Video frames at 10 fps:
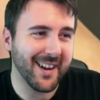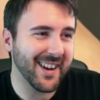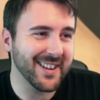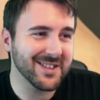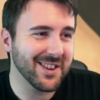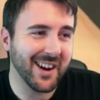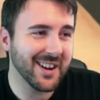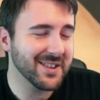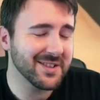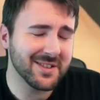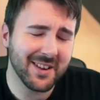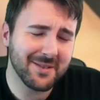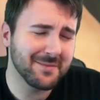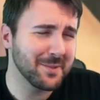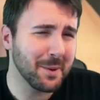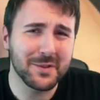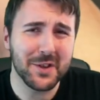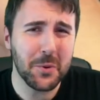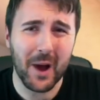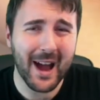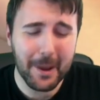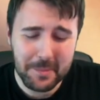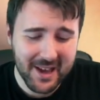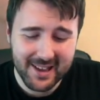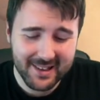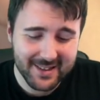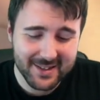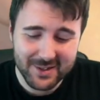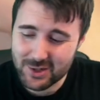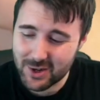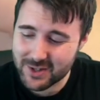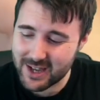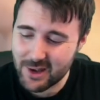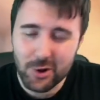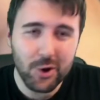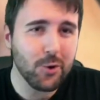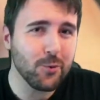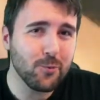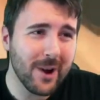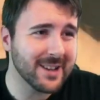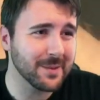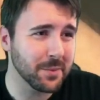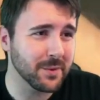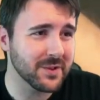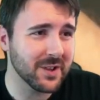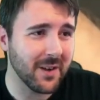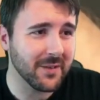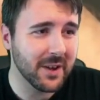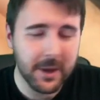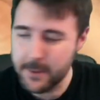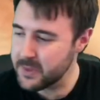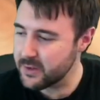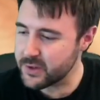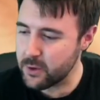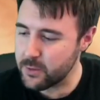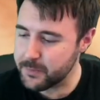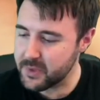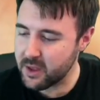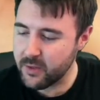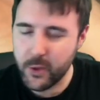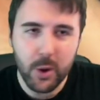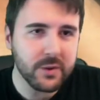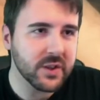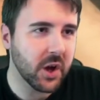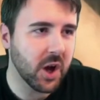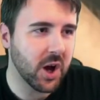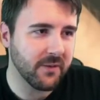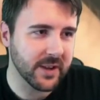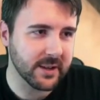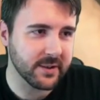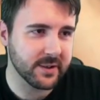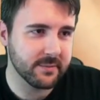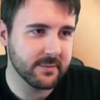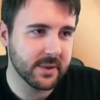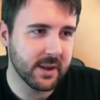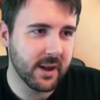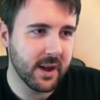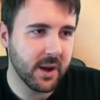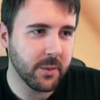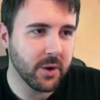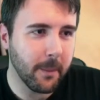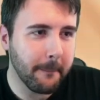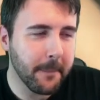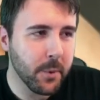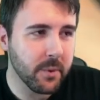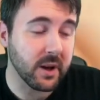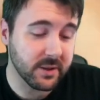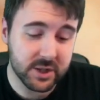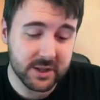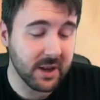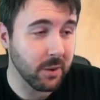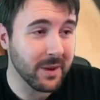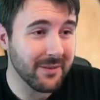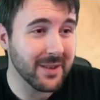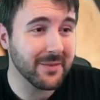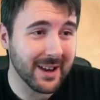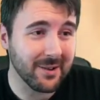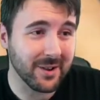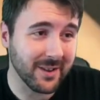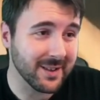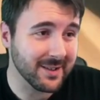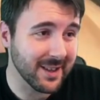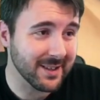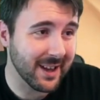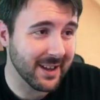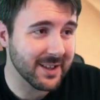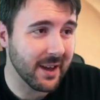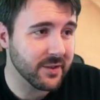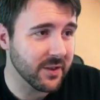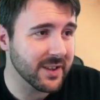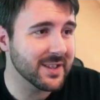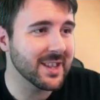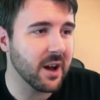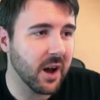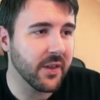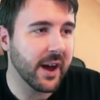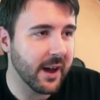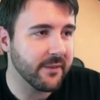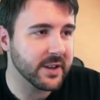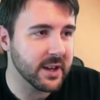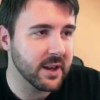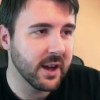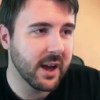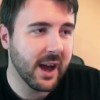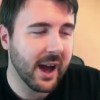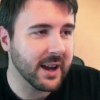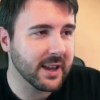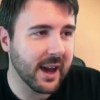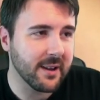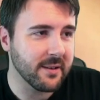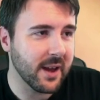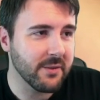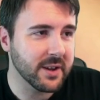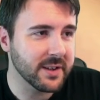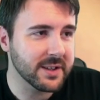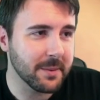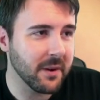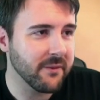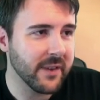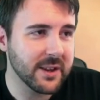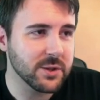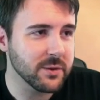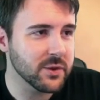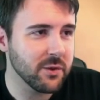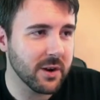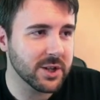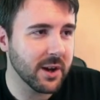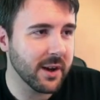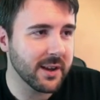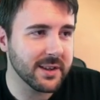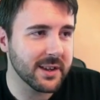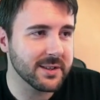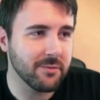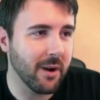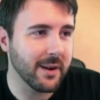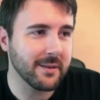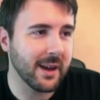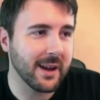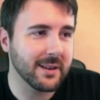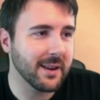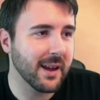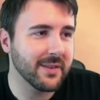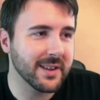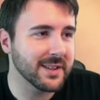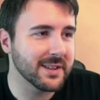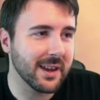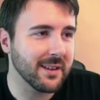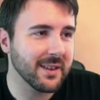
I'm so happy. This is just incredible stuff. So those are the halflings. We got, well, I should tell you what, we haven't even had a look at this last yet. So this is the other hefty. And again, everything I said about facial structure is right. And this is it.